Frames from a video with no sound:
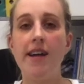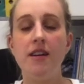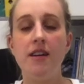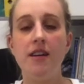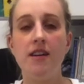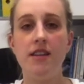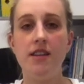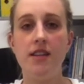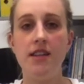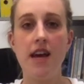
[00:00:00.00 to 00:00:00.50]

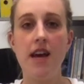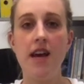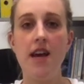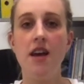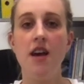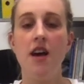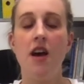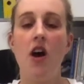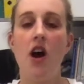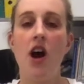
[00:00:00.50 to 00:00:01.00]
today
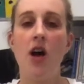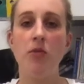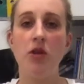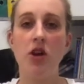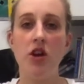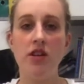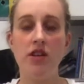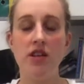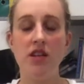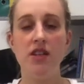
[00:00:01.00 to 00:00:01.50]
I'm going
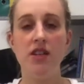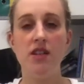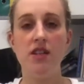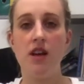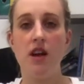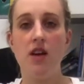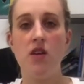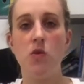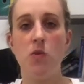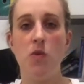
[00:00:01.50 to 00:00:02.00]
to
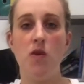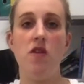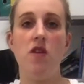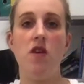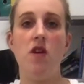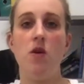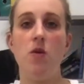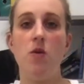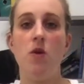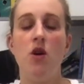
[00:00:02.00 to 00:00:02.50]
discuss with
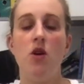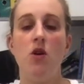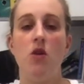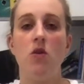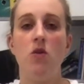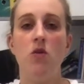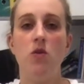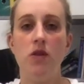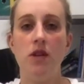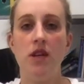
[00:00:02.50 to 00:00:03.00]
you
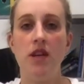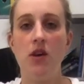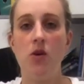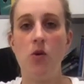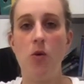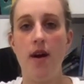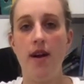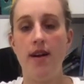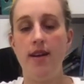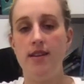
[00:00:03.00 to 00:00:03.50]
Cauda
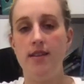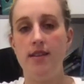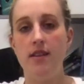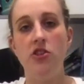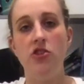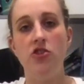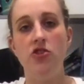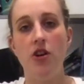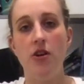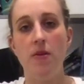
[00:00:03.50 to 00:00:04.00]
Equina
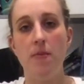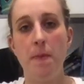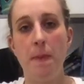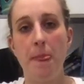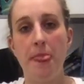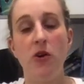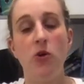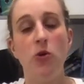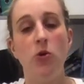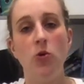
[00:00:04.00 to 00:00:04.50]
Syndrome,
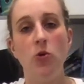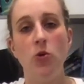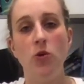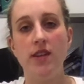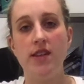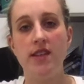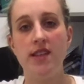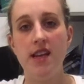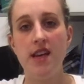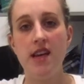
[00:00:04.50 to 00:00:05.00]
or
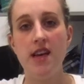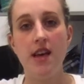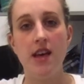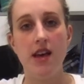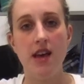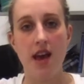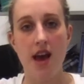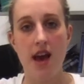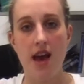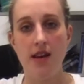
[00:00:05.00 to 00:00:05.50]

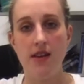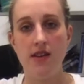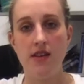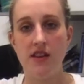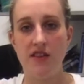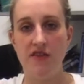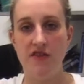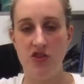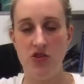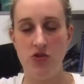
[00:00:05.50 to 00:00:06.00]
CES
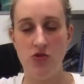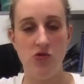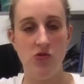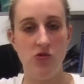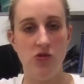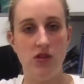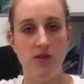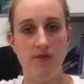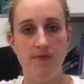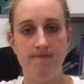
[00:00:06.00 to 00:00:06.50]
for short.
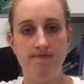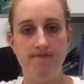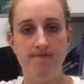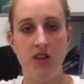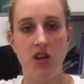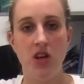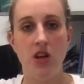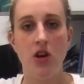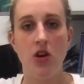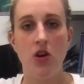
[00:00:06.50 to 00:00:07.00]

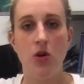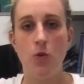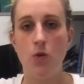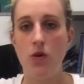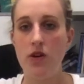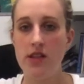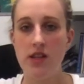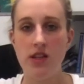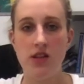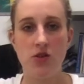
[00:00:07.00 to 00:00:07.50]
What
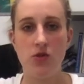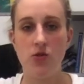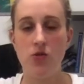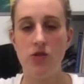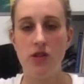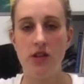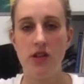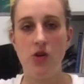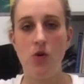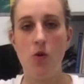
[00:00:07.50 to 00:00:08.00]
is
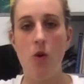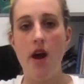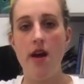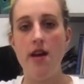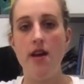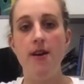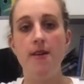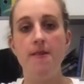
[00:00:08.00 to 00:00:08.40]
Cauda equina?